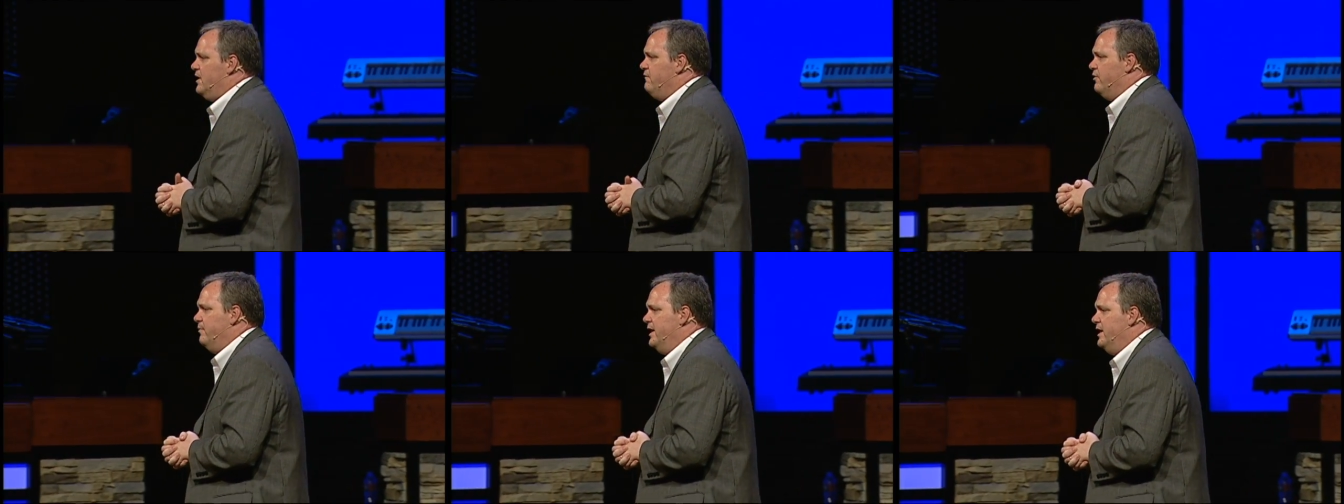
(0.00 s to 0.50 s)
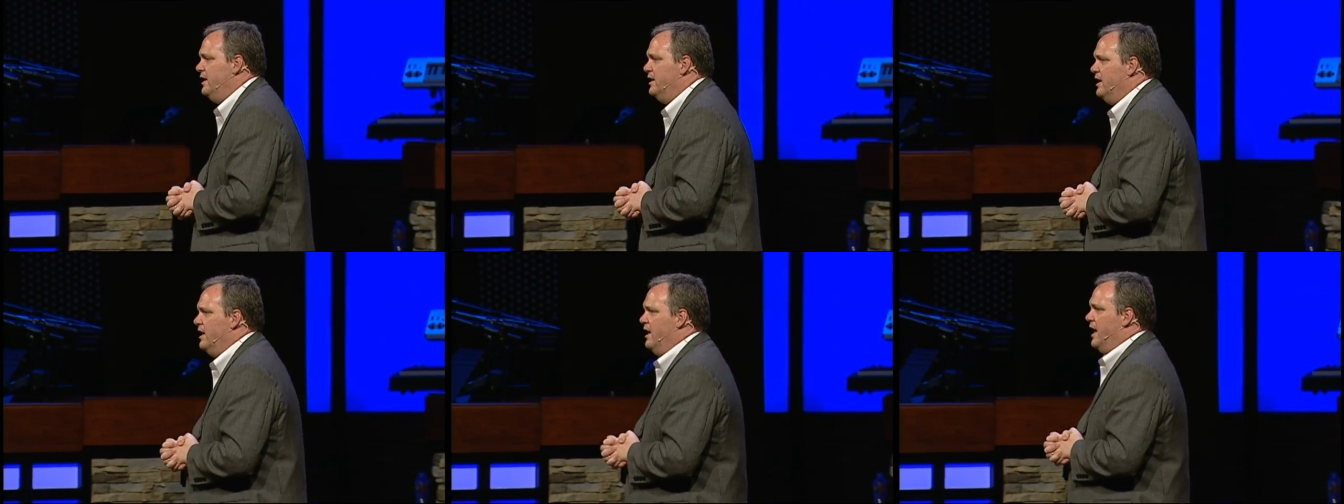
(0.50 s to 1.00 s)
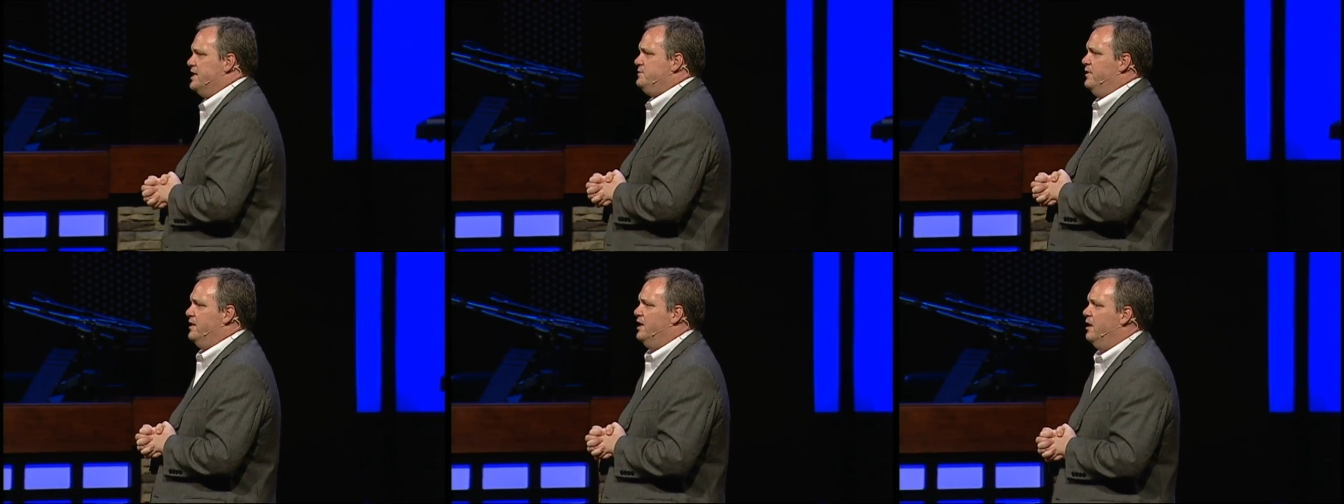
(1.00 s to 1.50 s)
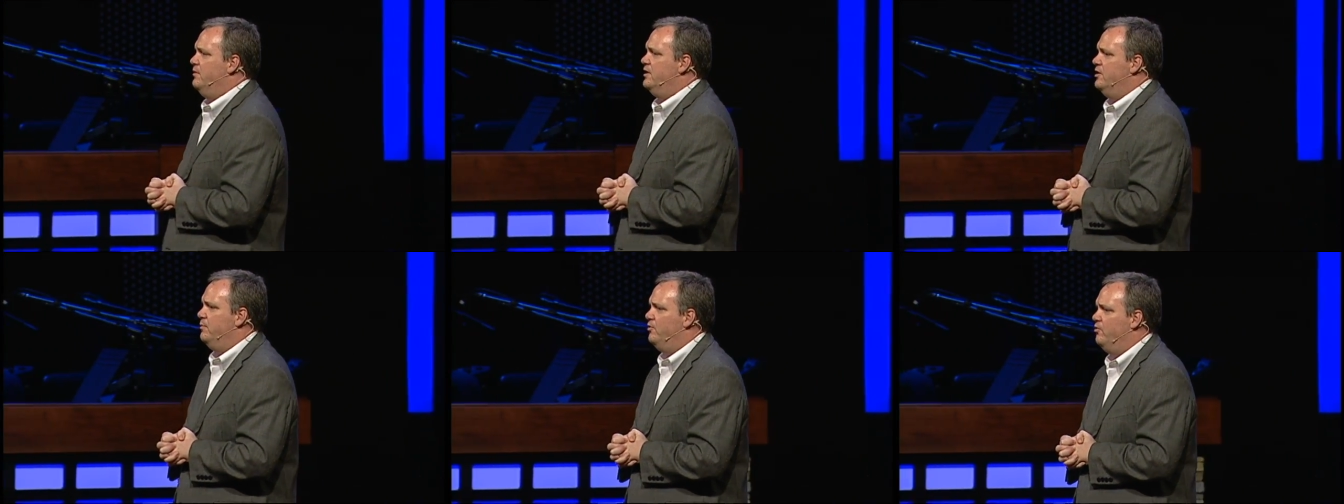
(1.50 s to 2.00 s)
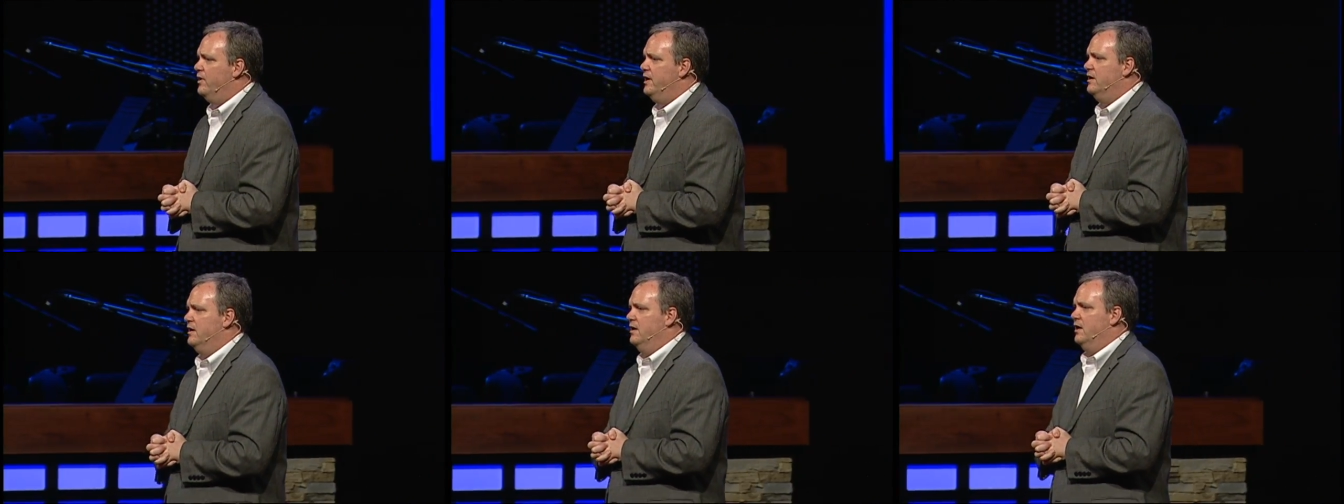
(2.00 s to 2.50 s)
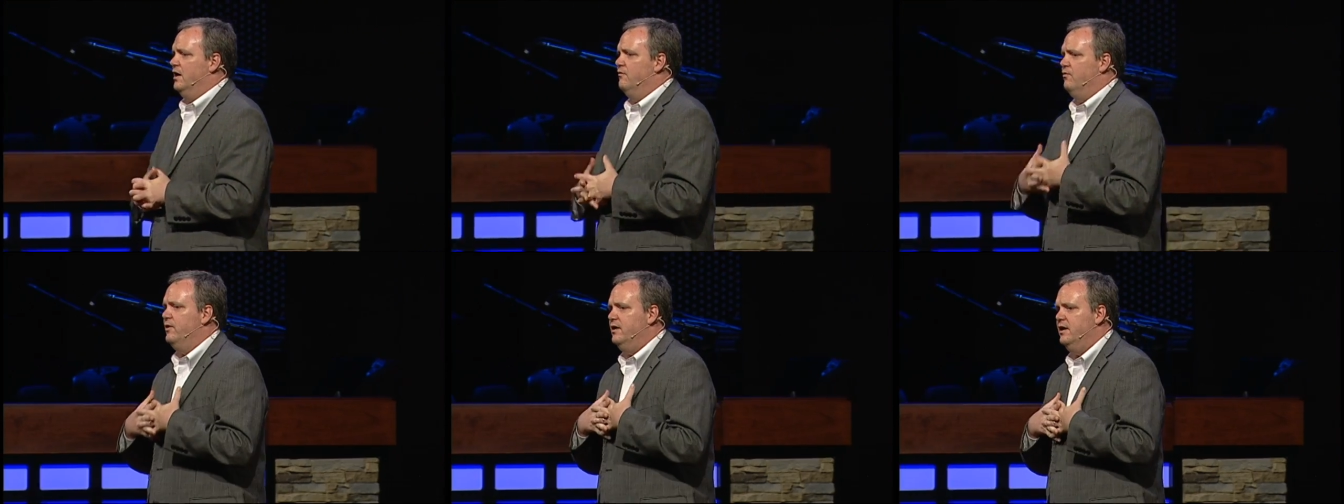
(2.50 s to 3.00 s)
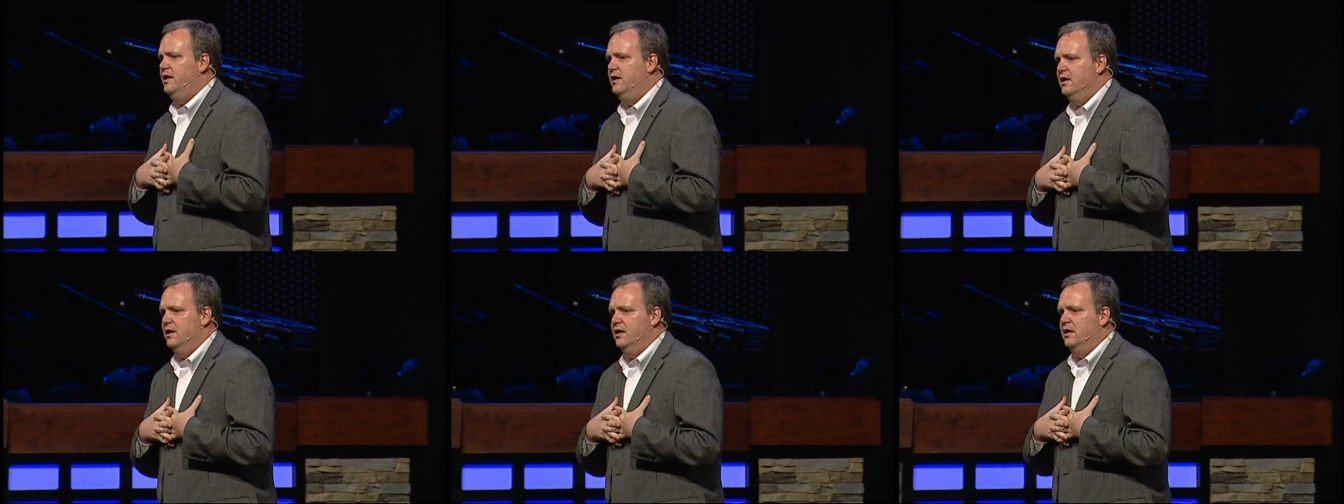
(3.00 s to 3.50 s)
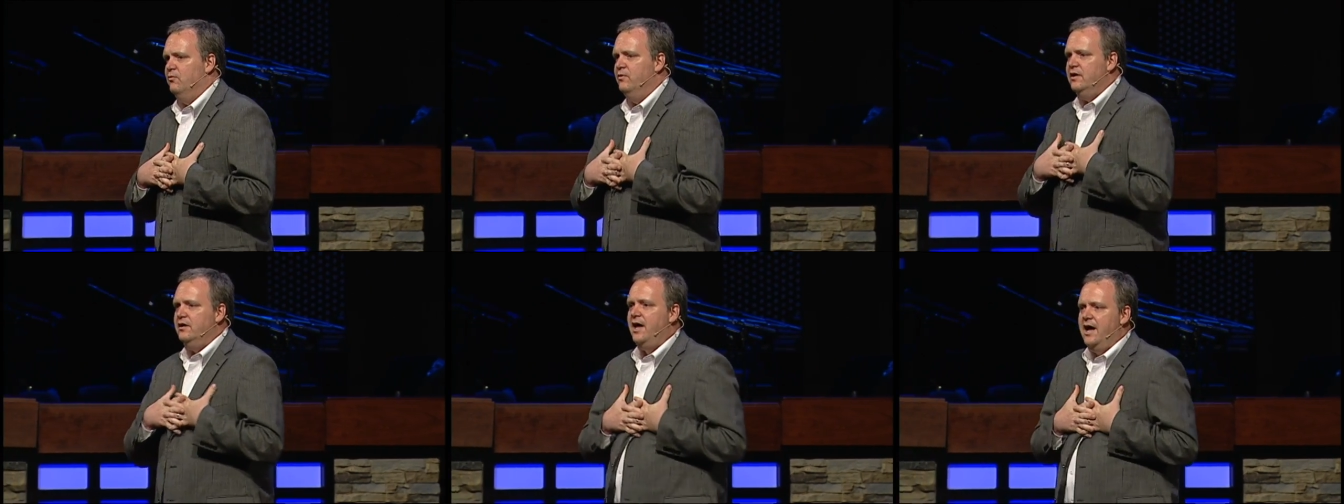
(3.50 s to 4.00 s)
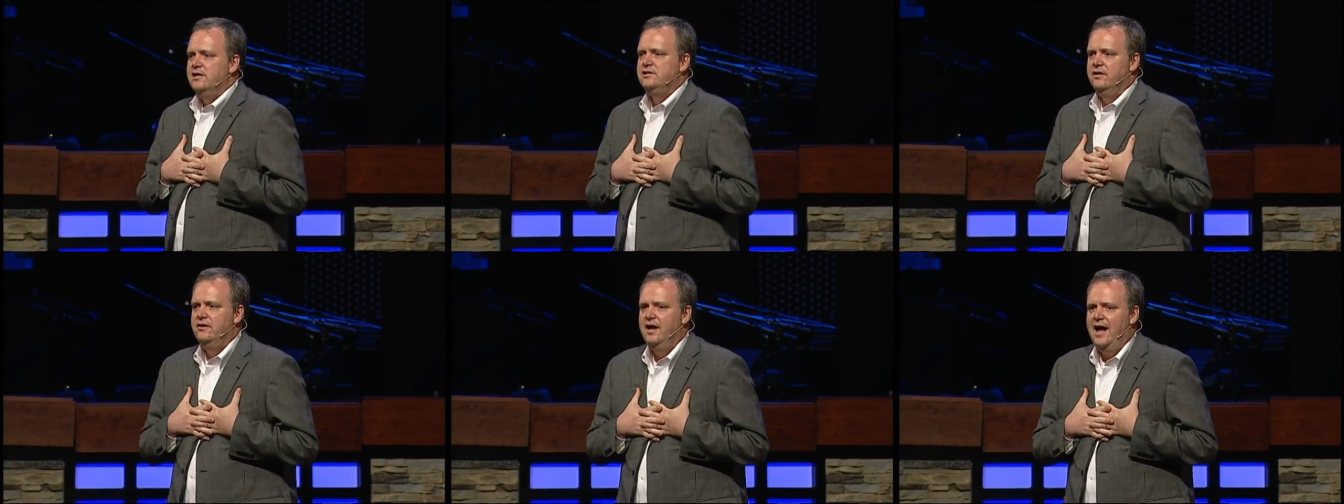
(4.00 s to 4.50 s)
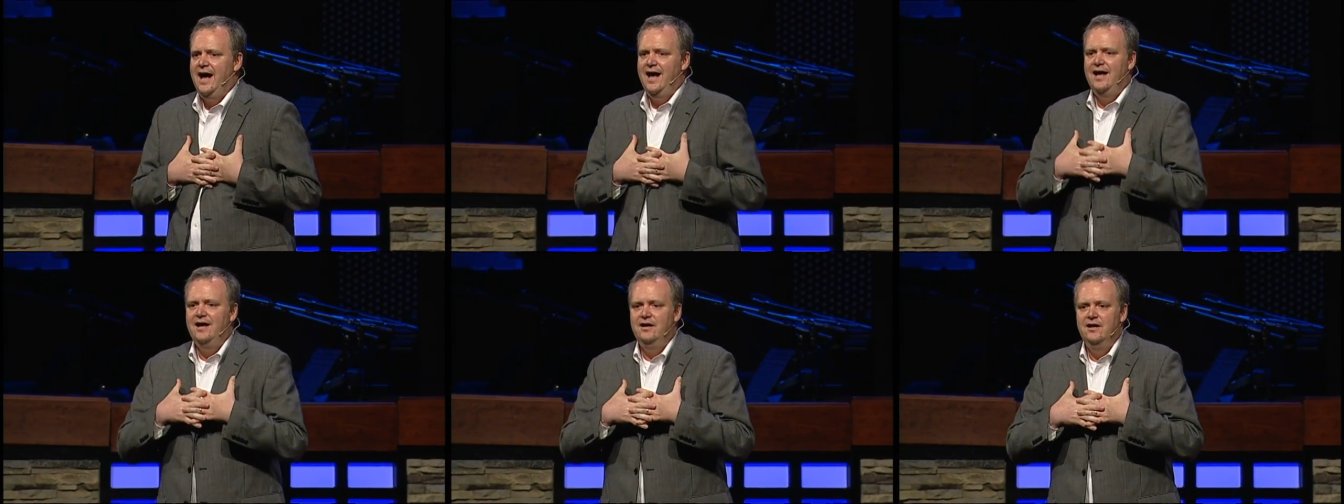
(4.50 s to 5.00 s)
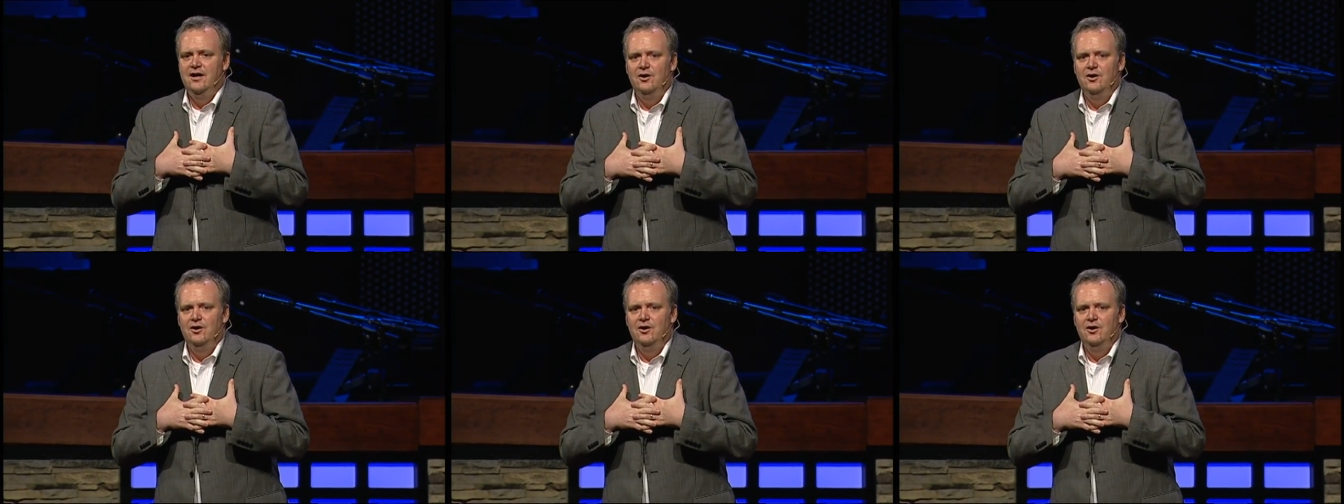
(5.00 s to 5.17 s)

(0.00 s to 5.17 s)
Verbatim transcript: for me has been coming to the point of really realizing that I